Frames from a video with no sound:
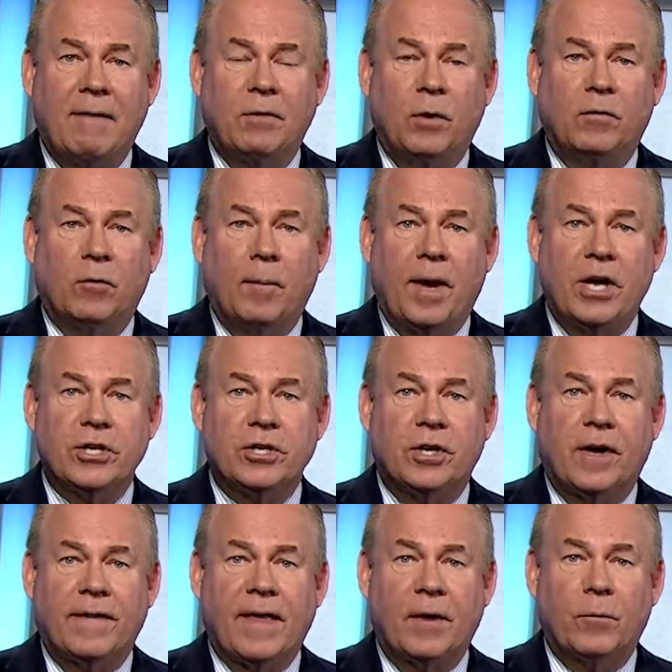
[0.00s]
New
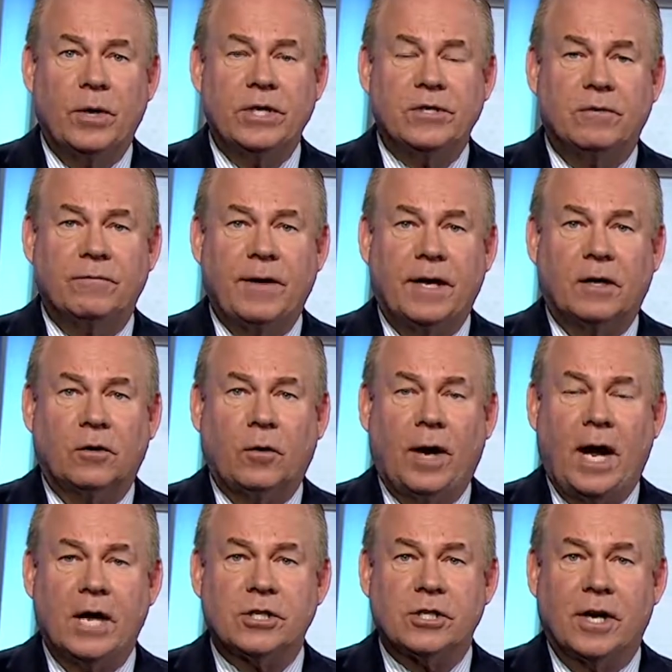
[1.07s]
information on that recent fatal
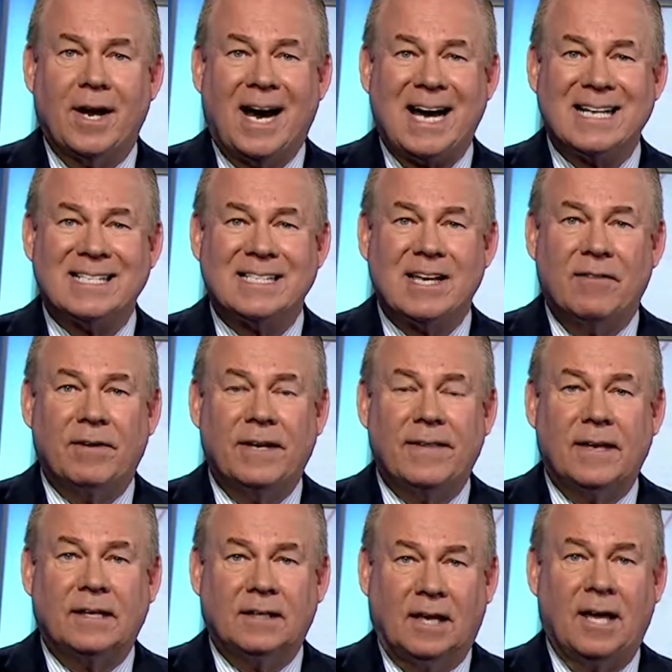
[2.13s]
crash on I-70
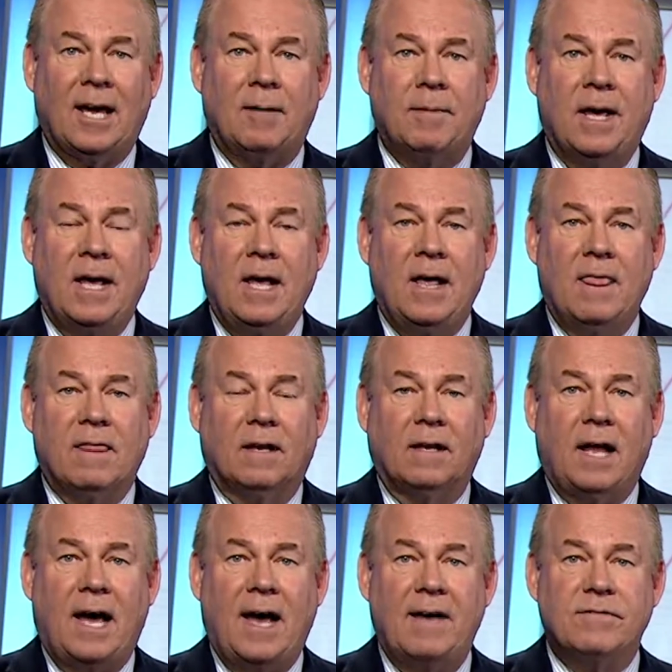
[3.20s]
that claimed the
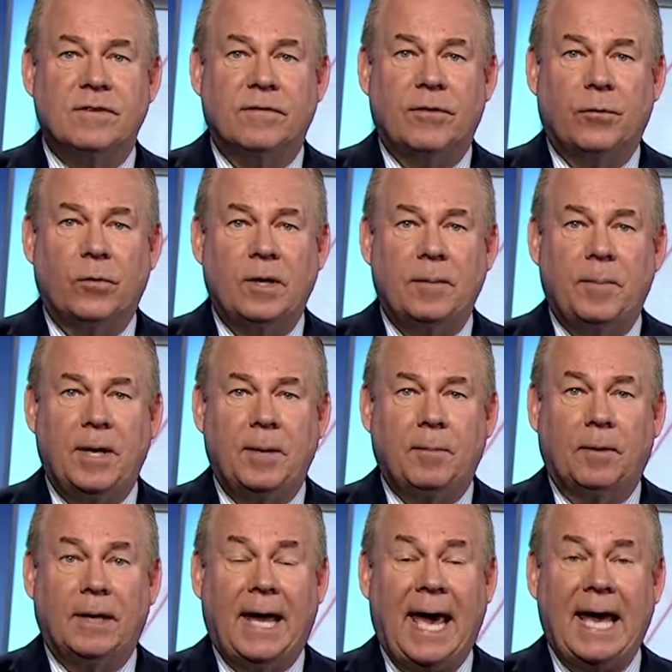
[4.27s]
lives of three
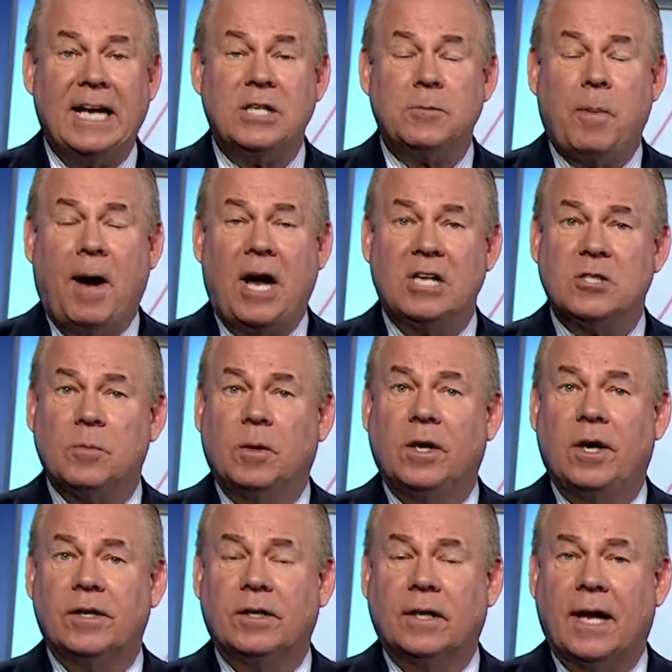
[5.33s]
people and its possible
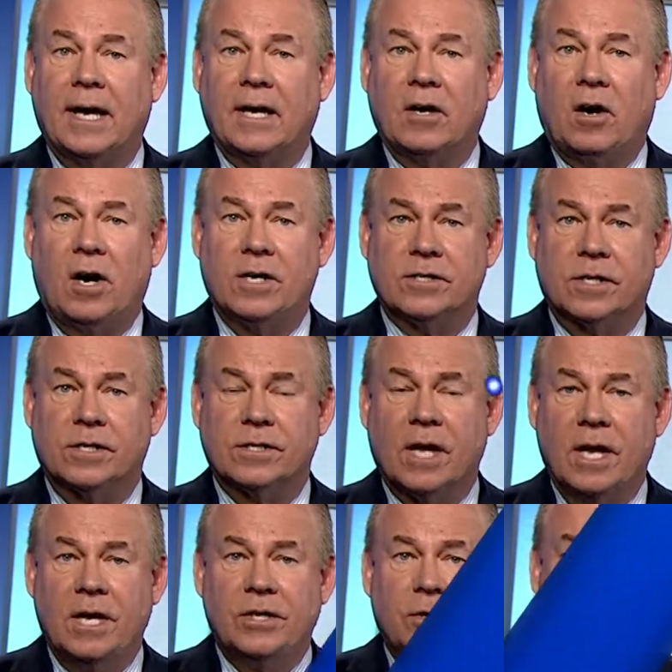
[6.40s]
underlying causes.
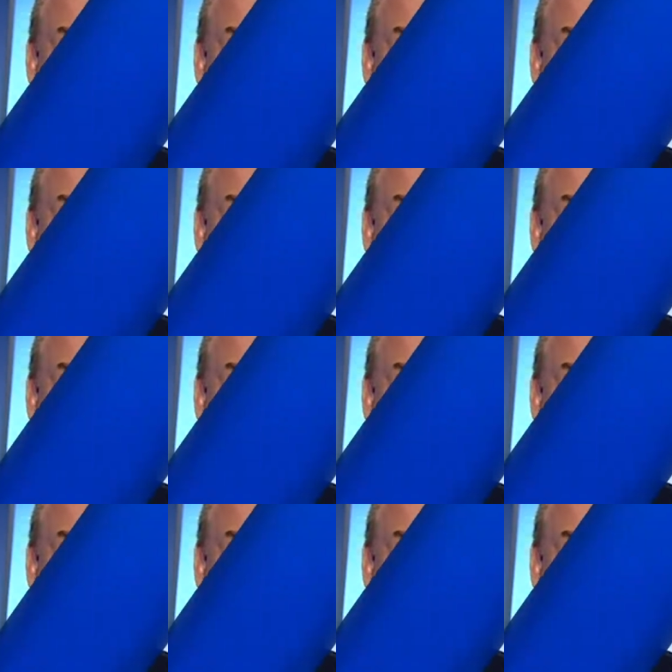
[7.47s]
2 News